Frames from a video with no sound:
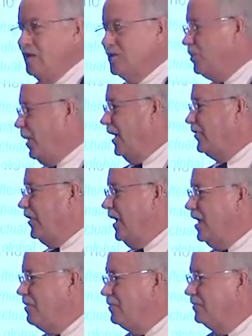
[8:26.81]
S P A
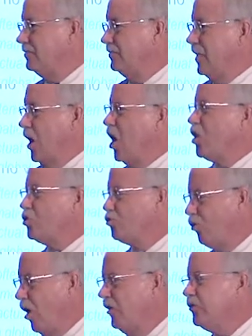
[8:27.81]
setup,
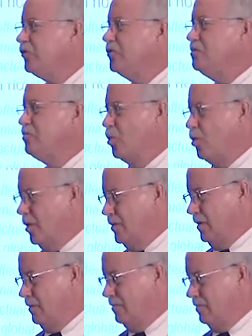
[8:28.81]
across the board,